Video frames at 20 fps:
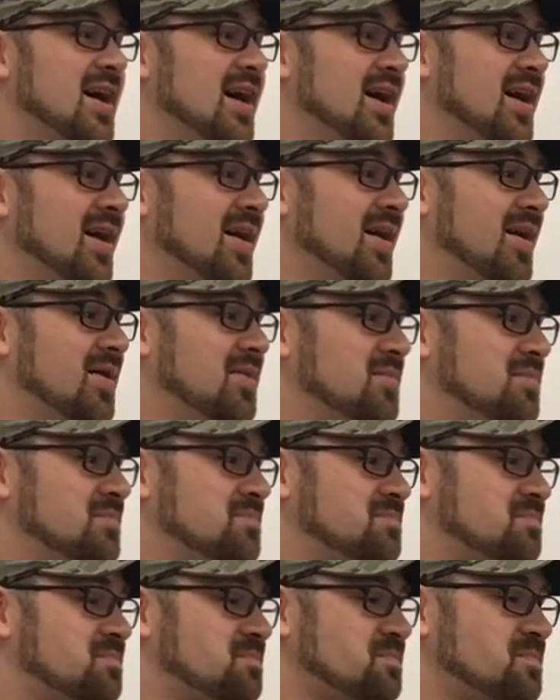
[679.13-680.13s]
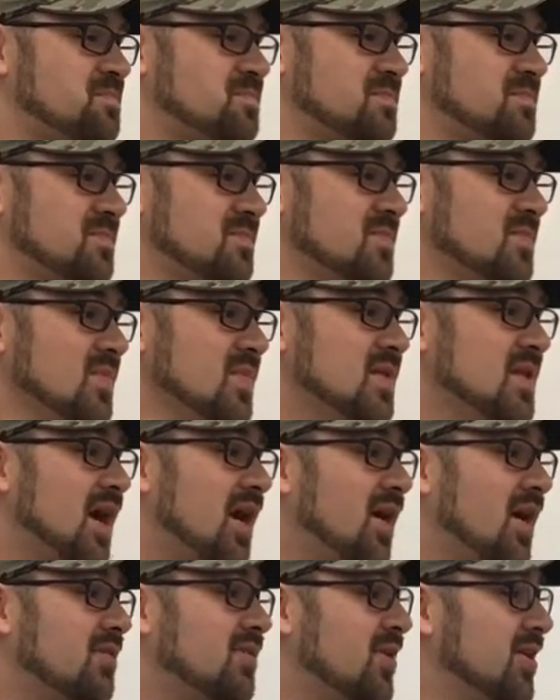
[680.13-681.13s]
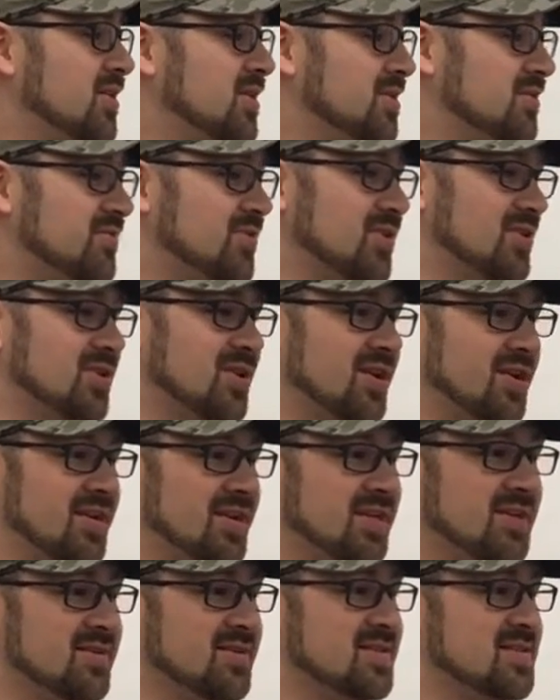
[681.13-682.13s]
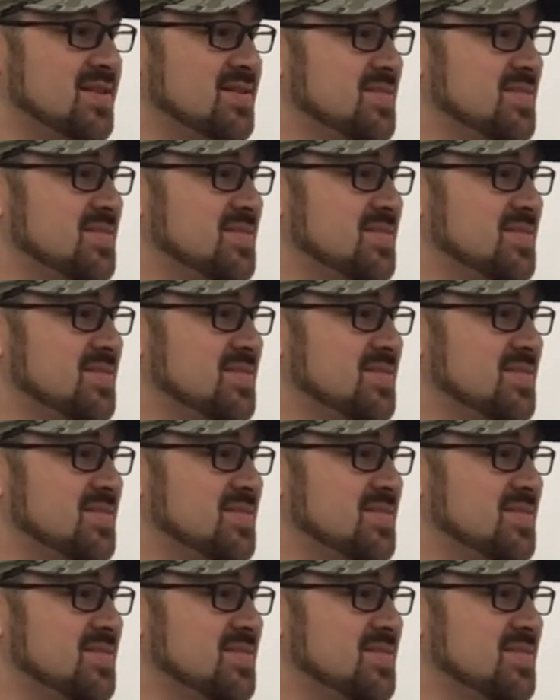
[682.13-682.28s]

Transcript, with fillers: um, now I've hunted for a lot of years.